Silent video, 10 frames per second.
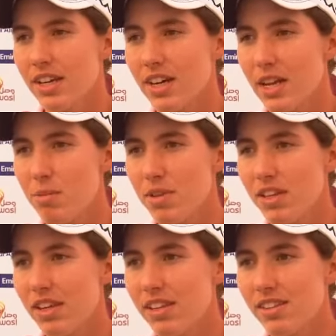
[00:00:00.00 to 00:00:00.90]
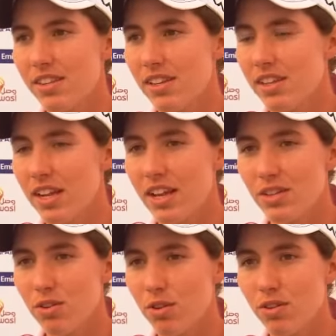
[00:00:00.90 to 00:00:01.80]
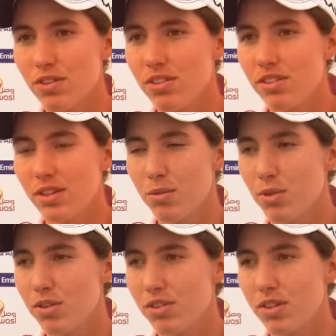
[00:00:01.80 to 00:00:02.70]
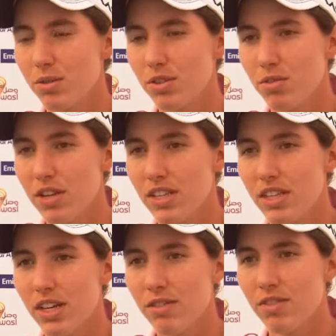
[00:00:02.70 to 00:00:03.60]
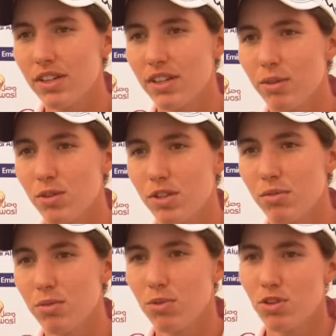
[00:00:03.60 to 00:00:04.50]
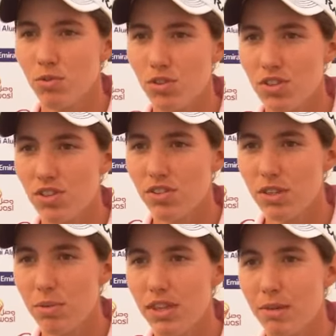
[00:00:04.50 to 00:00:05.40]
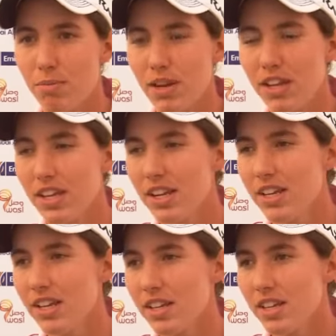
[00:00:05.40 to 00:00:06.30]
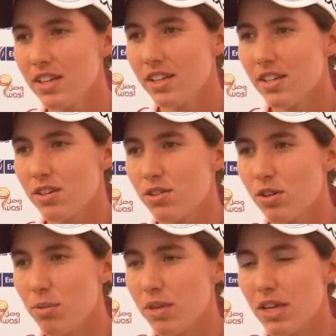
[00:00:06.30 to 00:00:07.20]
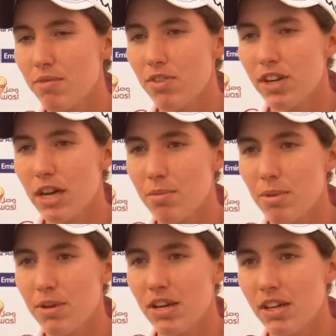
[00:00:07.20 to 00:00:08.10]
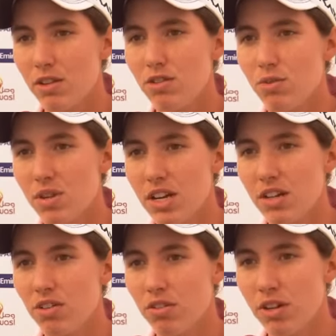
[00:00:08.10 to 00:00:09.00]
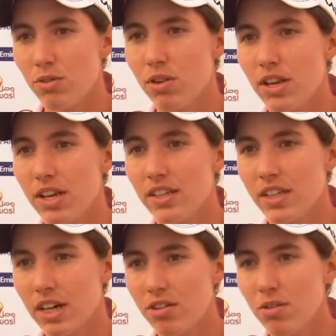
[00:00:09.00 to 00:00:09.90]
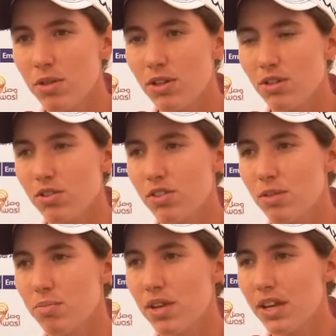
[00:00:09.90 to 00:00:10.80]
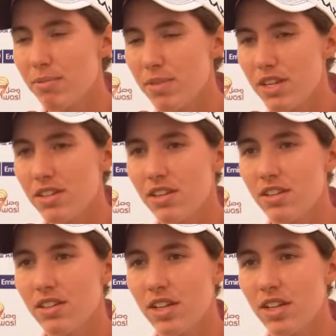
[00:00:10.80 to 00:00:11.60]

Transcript: And I mean, until the last holes, it was really tough. It was even worse watching on TV than playing. So I mean, I'm very happy, but I also wanna congratulate Caro because she played amazing.